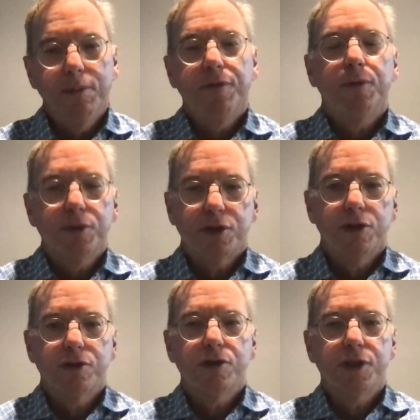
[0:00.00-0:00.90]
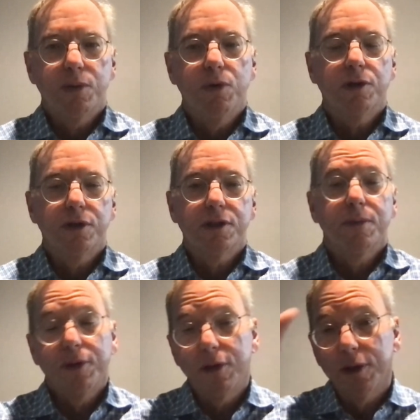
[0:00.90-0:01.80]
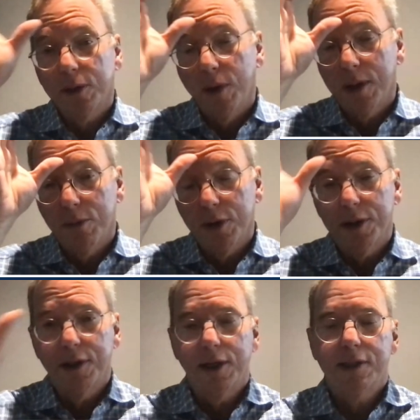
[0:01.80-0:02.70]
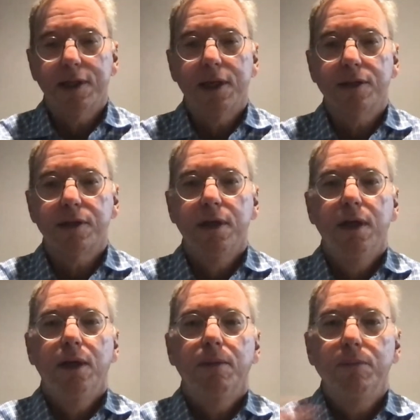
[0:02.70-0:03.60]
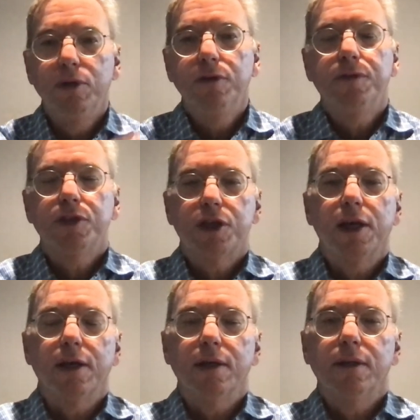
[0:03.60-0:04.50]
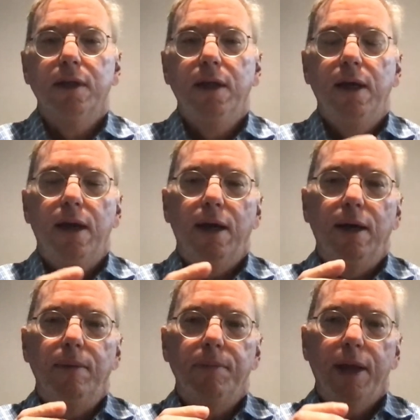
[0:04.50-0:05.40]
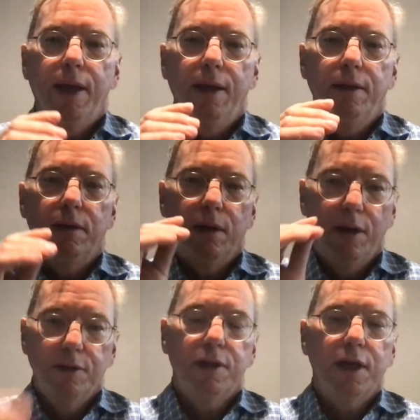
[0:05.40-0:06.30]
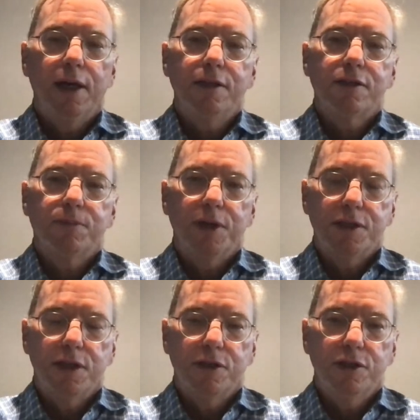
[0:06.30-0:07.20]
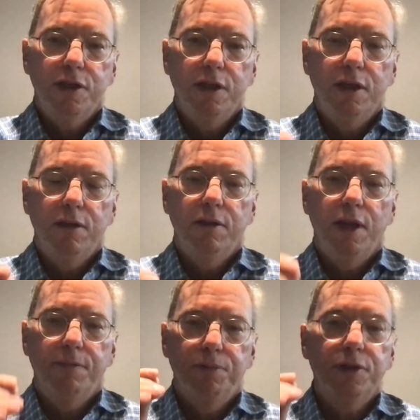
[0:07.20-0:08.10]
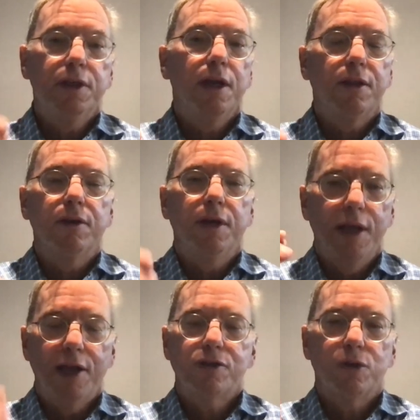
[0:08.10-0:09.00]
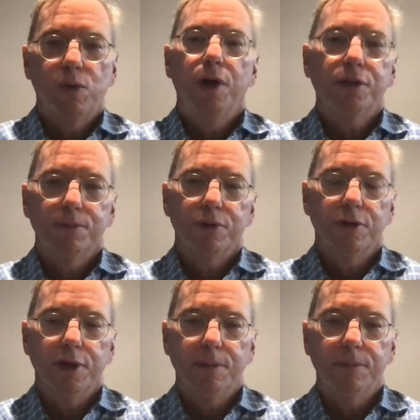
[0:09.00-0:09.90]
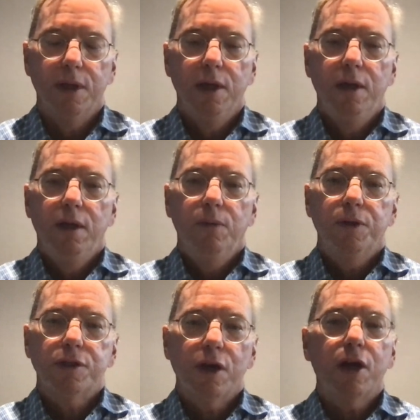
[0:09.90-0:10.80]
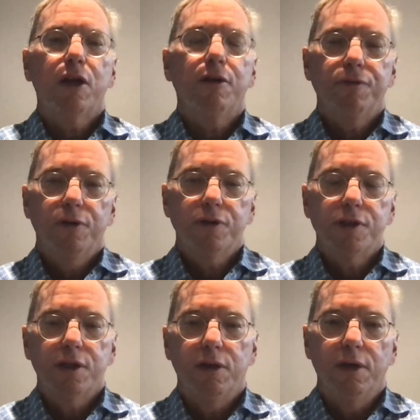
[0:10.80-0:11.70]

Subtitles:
number of the researchers that worked on some of the early quantum work in the United States moved to China, and under the guidance of President Xi, they've put together a national quantum program, which started off focusing